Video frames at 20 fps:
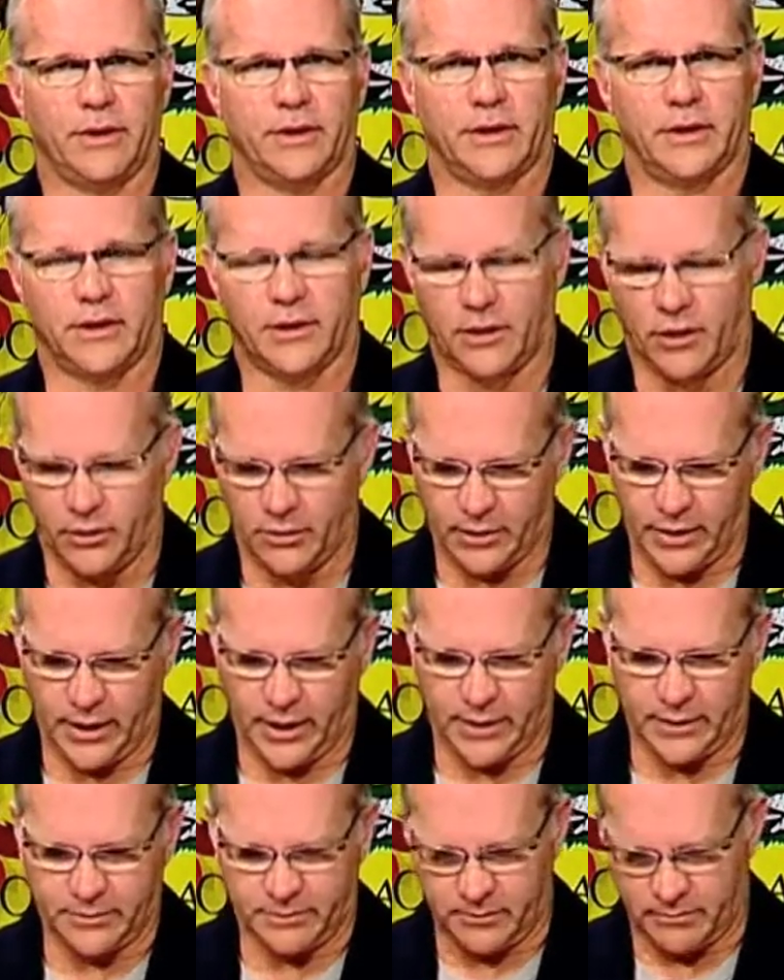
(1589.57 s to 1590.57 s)
you know,
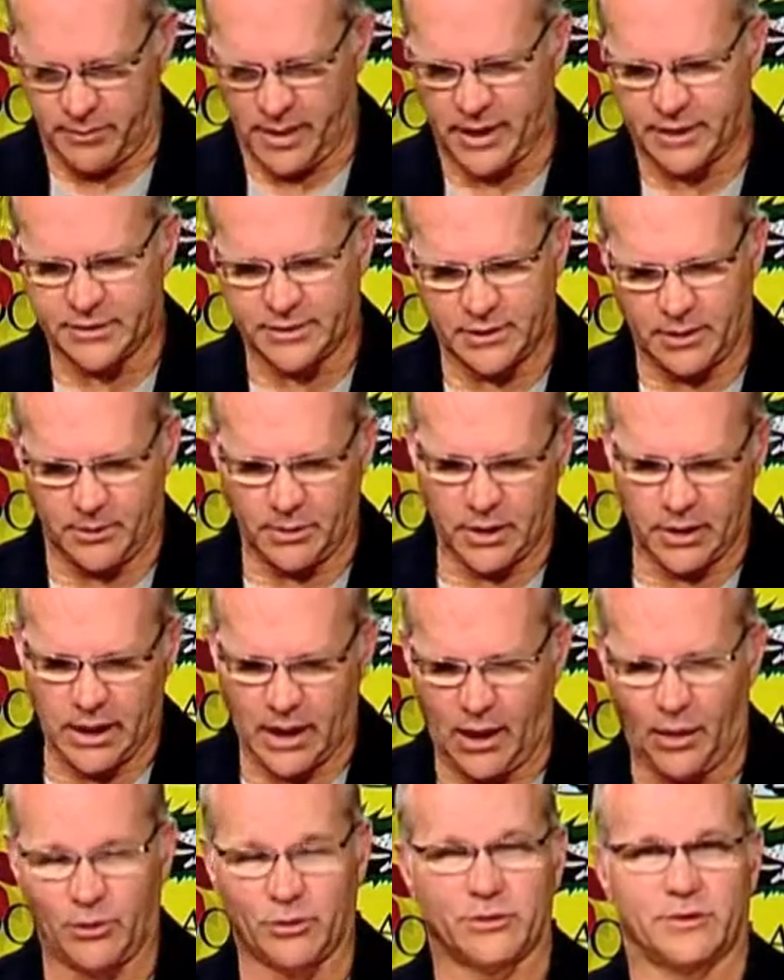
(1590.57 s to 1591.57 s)
and make some
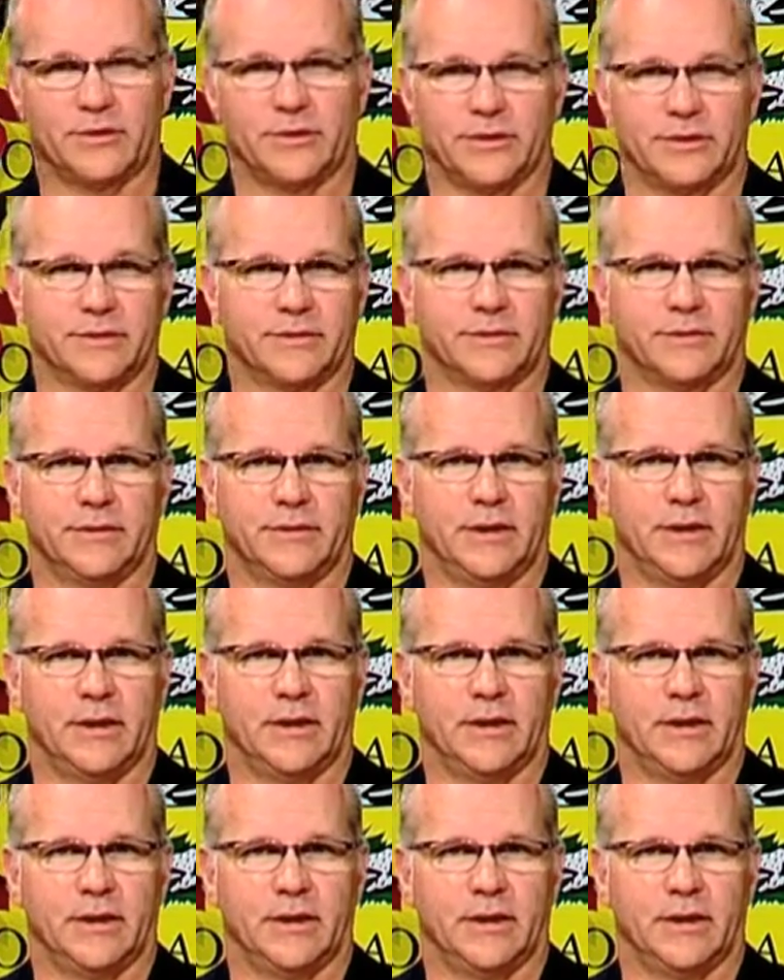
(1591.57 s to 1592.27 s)
allowances